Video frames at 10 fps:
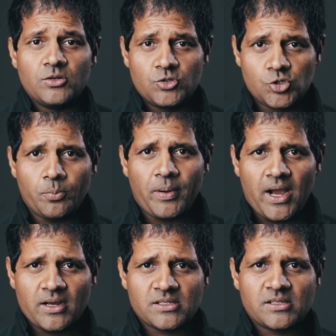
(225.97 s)
Drop
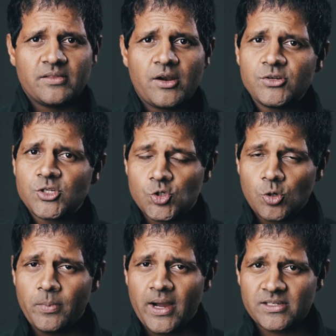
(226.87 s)
bags. There is a
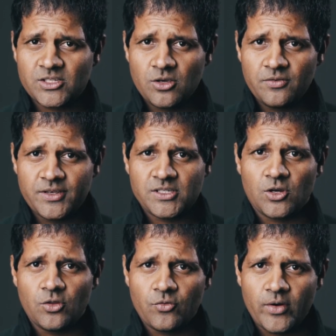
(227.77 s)
drop bag service
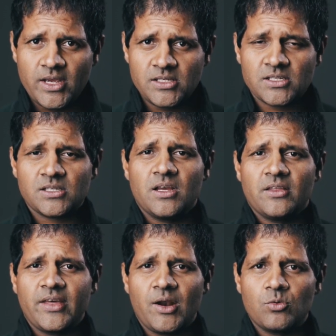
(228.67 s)
on the race
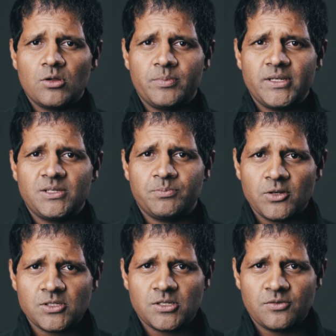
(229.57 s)
that will be
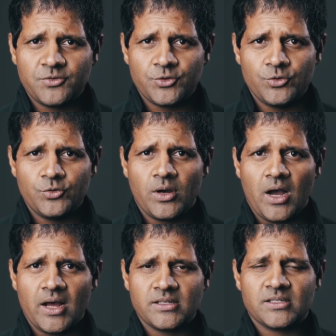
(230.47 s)
deposited for you
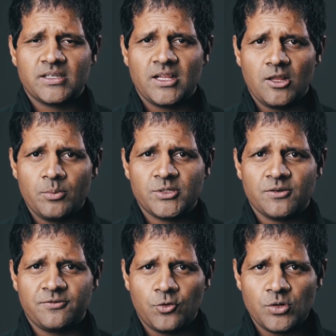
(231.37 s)
at kilometer
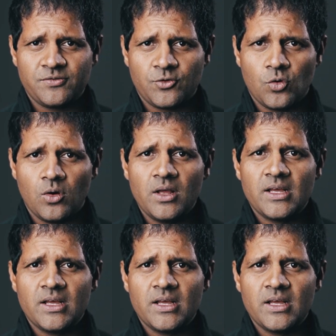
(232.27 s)
44,